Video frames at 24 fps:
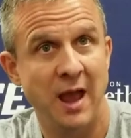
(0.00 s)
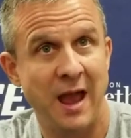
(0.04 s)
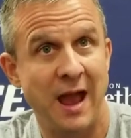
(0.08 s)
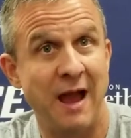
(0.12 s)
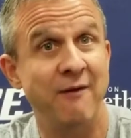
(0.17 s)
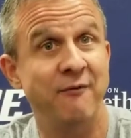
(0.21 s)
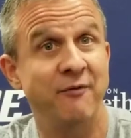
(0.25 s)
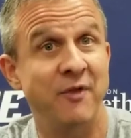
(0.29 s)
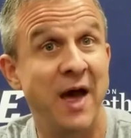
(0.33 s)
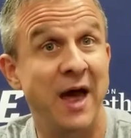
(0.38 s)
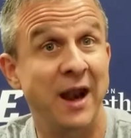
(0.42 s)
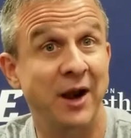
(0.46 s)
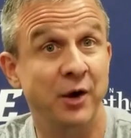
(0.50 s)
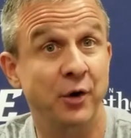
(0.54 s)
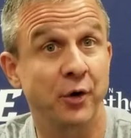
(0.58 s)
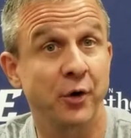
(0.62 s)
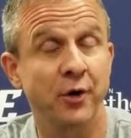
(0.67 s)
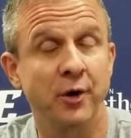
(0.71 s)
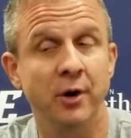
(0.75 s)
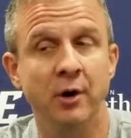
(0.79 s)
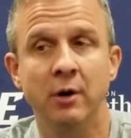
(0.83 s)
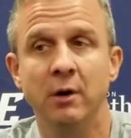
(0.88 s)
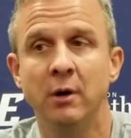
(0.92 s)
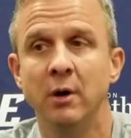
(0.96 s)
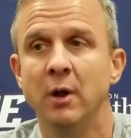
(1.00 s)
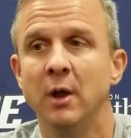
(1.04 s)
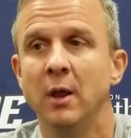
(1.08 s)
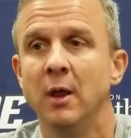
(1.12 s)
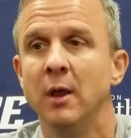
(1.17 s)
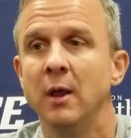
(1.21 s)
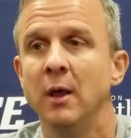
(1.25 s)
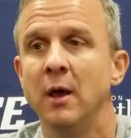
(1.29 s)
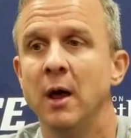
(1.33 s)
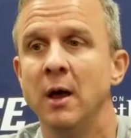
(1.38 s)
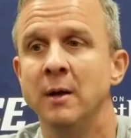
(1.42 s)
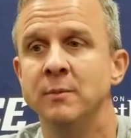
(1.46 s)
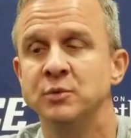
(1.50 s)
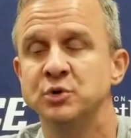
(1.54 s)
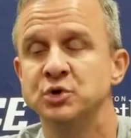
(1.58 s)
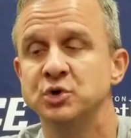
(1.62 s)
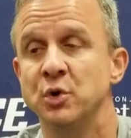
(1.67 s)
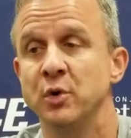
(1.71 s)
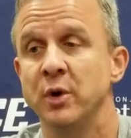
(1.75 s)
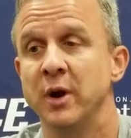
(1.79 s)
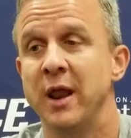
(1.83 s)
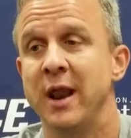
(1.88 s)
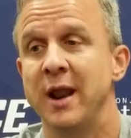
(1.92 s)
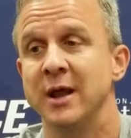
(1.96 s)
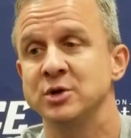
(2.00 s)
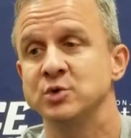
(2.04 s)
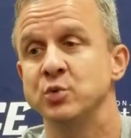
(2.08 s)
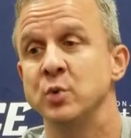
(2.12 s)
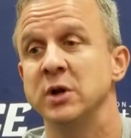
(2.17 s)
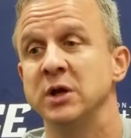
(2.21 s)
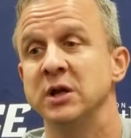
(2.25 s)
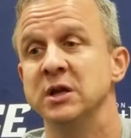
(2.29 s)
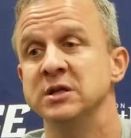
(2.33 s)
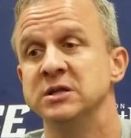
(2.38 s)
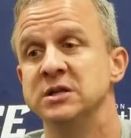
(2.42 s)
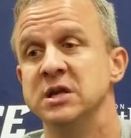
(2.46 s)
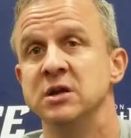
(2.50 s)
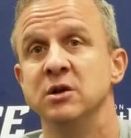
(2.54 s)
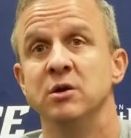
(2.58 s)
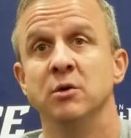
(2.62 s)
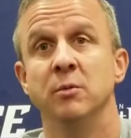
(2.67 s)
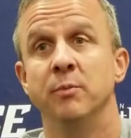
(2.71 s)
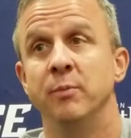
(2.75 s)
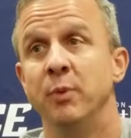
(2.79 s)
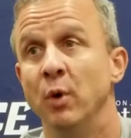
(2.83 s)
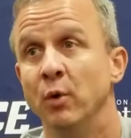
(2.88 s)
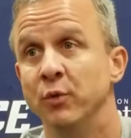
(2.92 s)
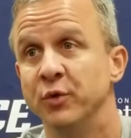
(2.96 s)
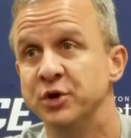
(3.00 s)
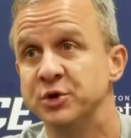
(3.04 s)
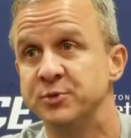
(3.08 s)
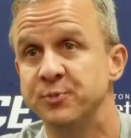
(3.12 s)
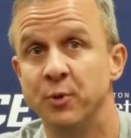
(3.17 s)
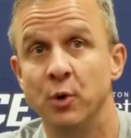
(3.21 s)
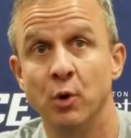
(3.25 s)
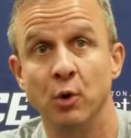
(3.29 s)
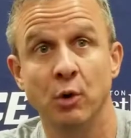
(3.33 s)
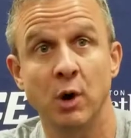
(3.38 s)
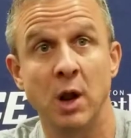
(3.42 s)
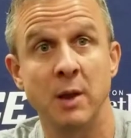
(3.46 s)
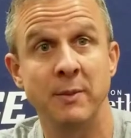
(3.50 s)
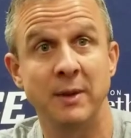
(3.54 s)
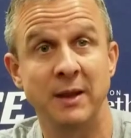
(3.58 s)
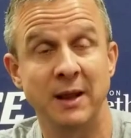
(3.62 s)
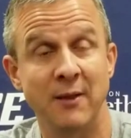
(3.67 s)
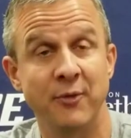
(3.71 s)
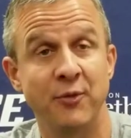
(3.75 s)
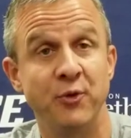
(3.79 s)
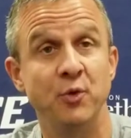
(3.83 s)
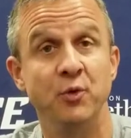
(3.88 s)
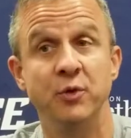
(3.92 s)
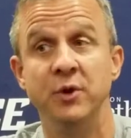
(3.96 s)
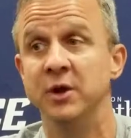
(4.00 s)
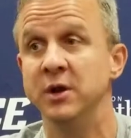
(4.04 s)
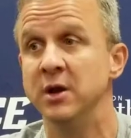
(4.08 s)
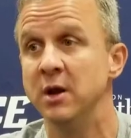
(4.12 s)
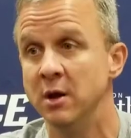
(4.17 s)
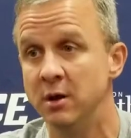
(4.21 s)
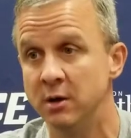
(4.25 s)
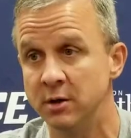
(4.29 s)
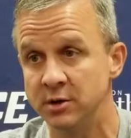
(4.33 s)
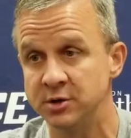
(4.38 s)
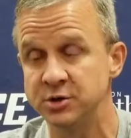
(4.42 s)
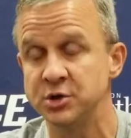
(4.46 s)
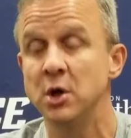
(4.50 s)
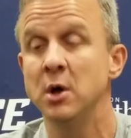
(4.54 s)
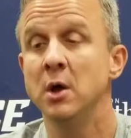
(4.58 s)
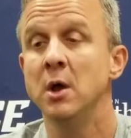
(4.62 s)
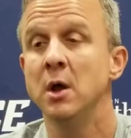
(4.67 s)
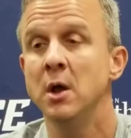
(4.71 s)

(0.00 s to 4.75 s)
have that occur. So that as we continue to build this program and get through the years,